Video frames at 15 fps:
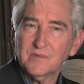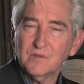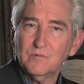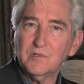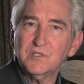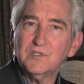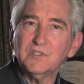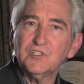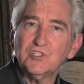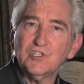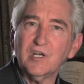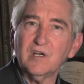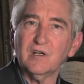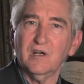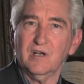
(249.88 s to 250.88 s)
We should
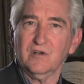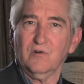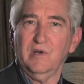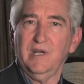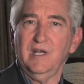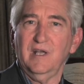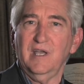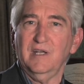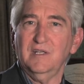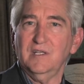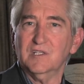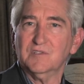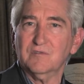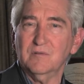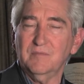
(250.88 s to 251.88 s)
share our great
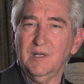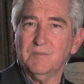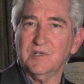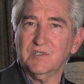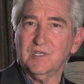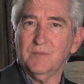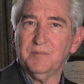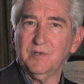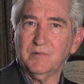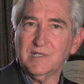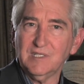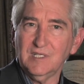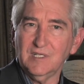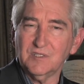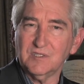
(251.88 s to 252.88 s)
ideas for membership and
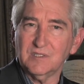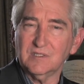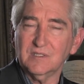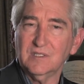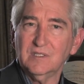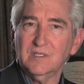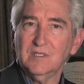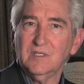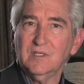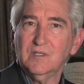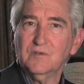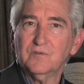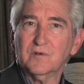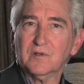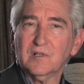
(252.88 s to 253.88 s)
retention,
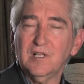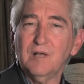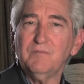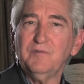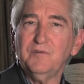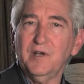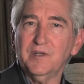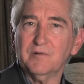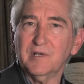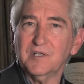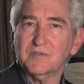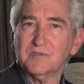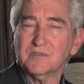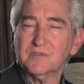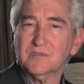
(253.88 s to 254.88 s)
for club
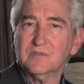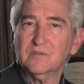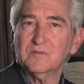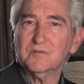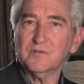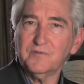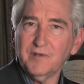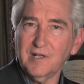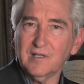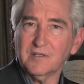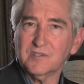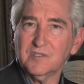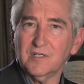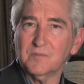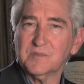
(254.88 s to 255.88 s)
fundraisers, for
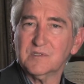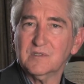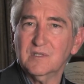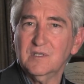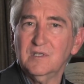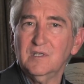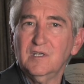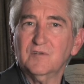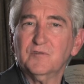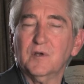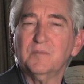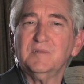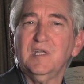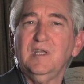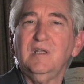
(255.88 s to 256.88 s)
fellowships, and for
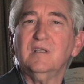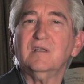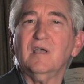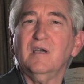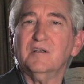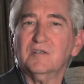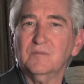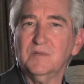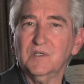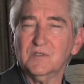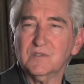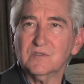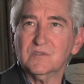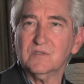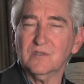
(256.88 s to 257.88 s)
obtaining
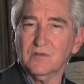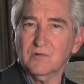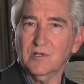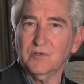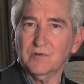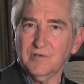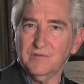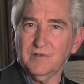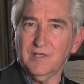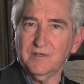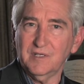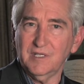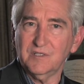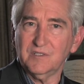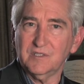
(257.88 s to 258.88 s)
contributions to the Rotary
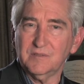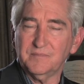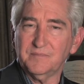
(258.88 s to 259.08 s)
Foundation.